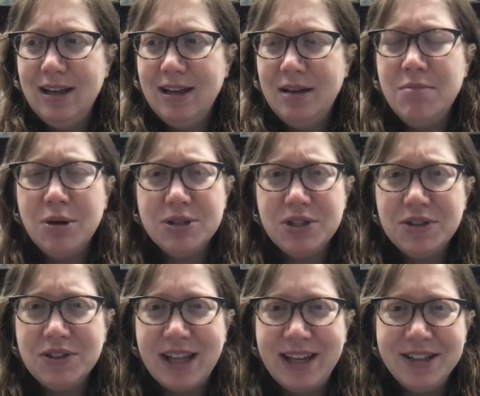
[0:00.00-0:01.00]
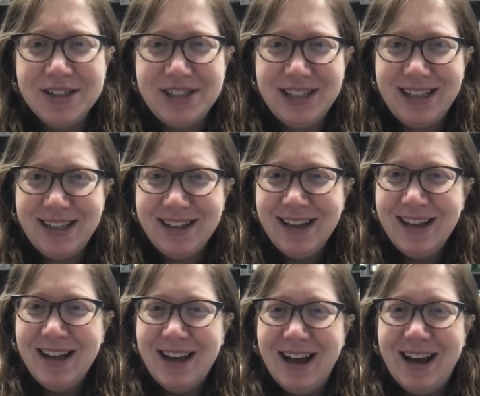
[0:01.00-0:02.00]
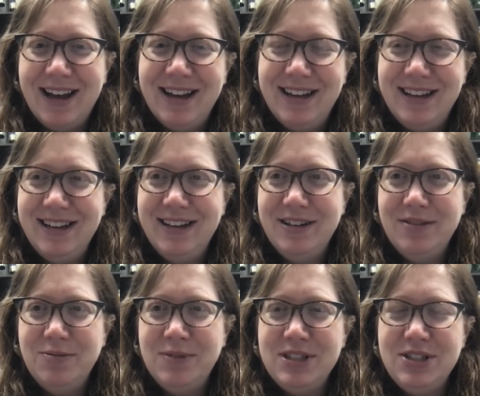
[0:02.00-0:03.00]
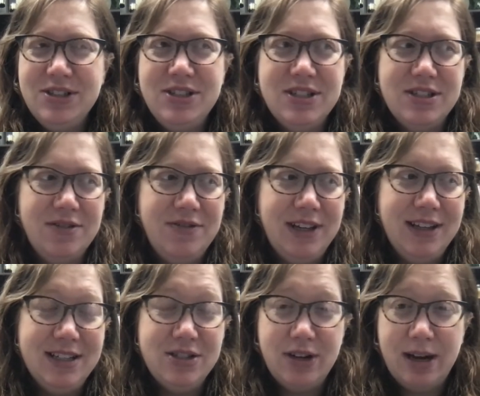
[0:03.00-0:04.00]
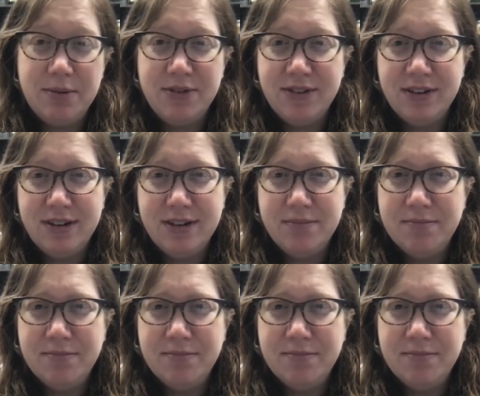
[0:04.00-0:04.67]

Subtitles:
emotional energy. When churches are feeling strapped for